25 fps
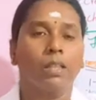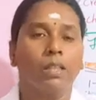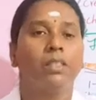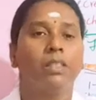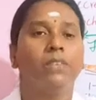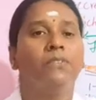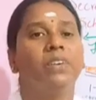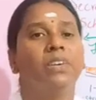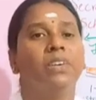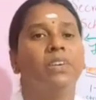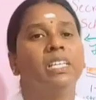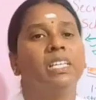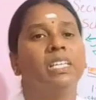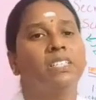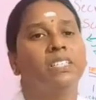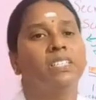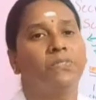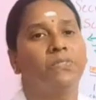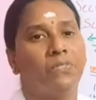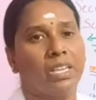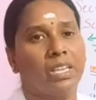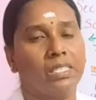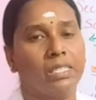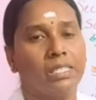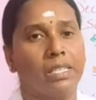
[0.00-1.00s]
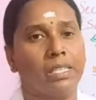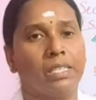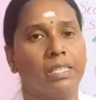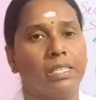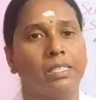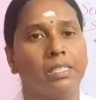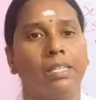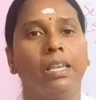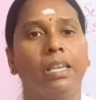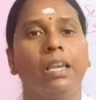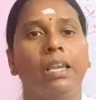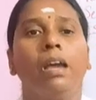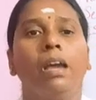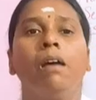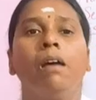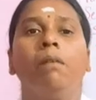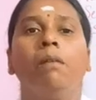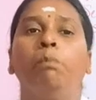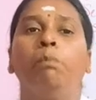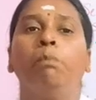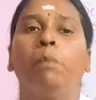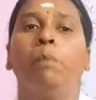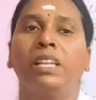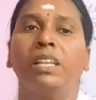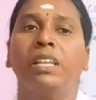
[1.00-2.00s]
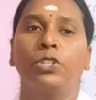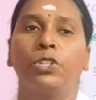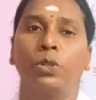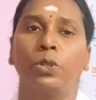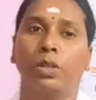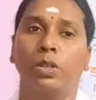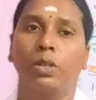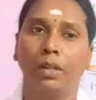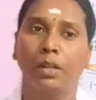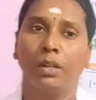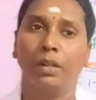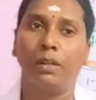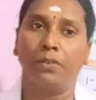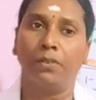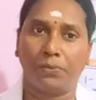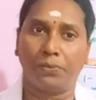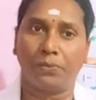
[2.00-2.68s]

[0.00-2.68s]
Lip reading: The first phase is the menstrual